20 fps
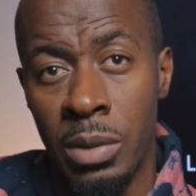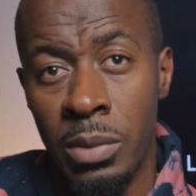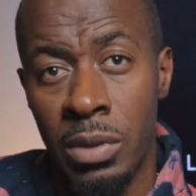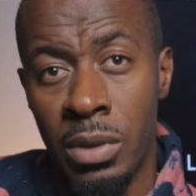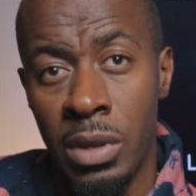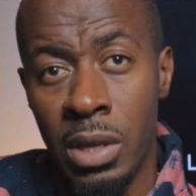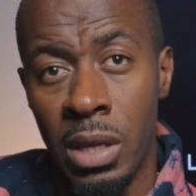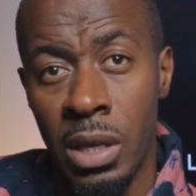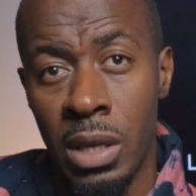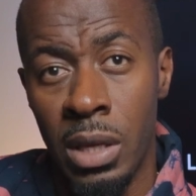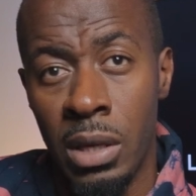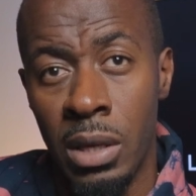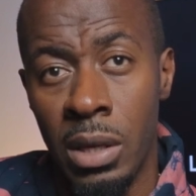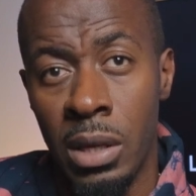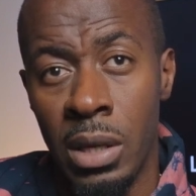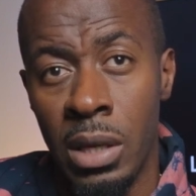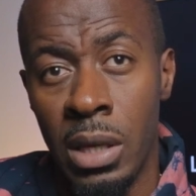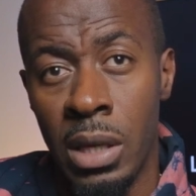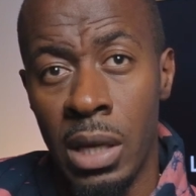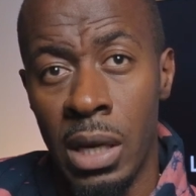of the
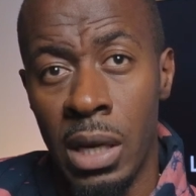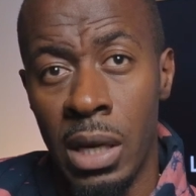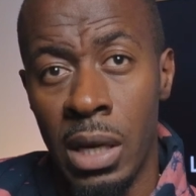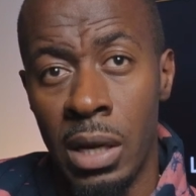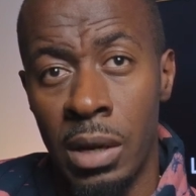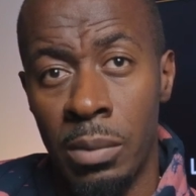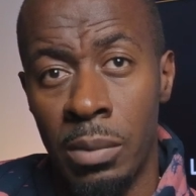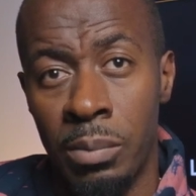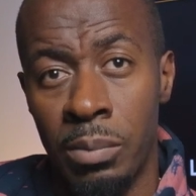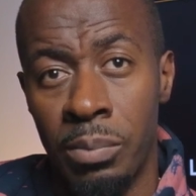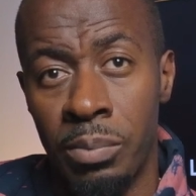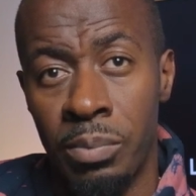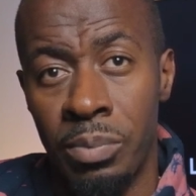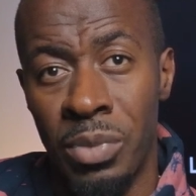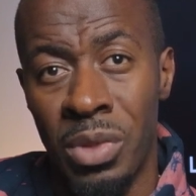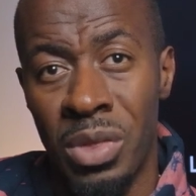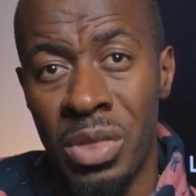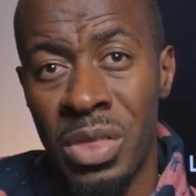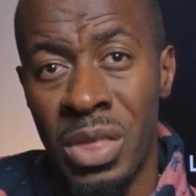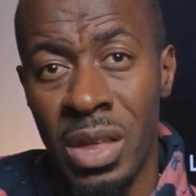
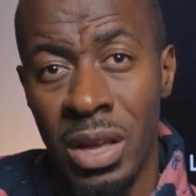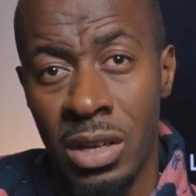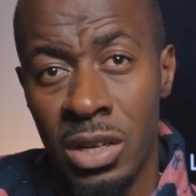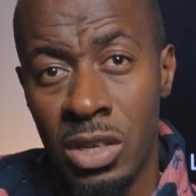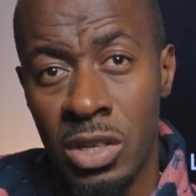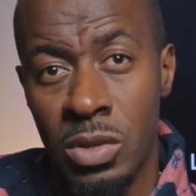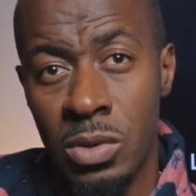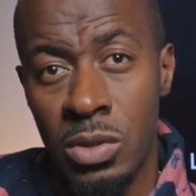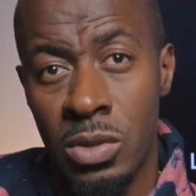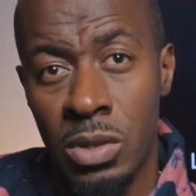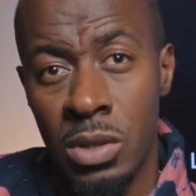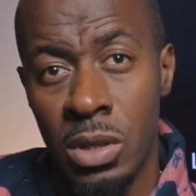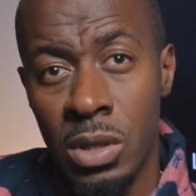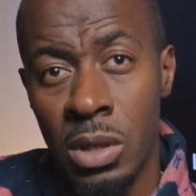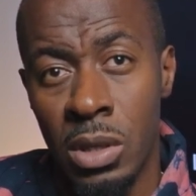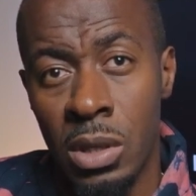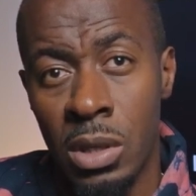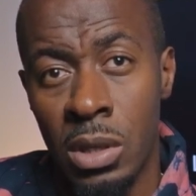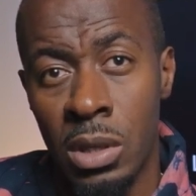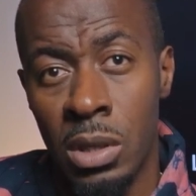thickness
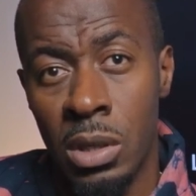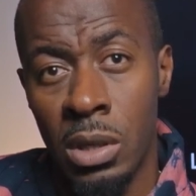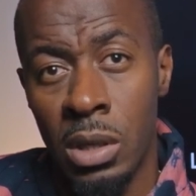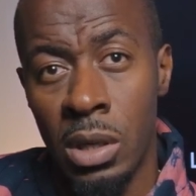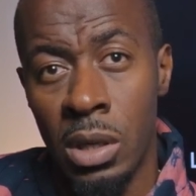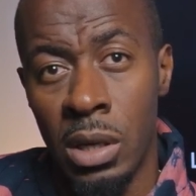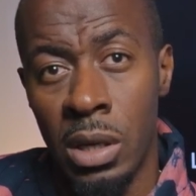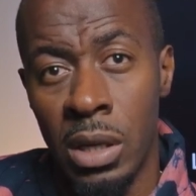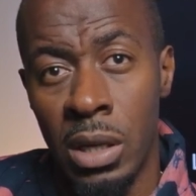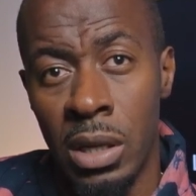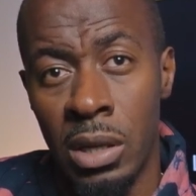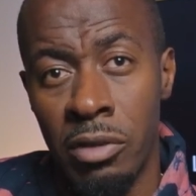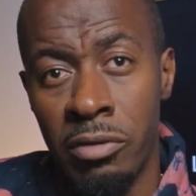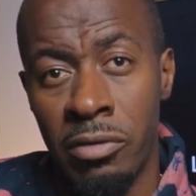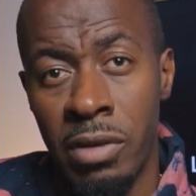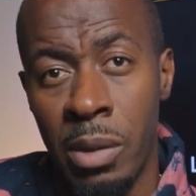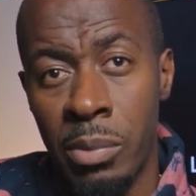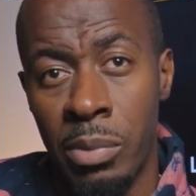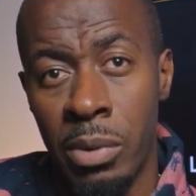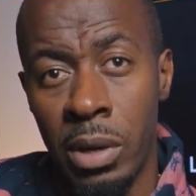in the
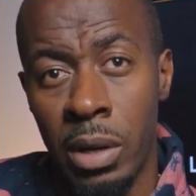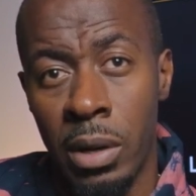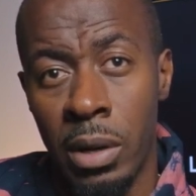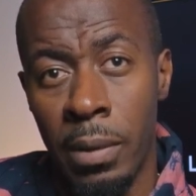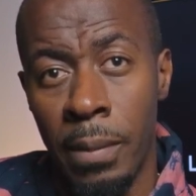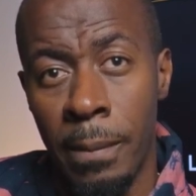fabric.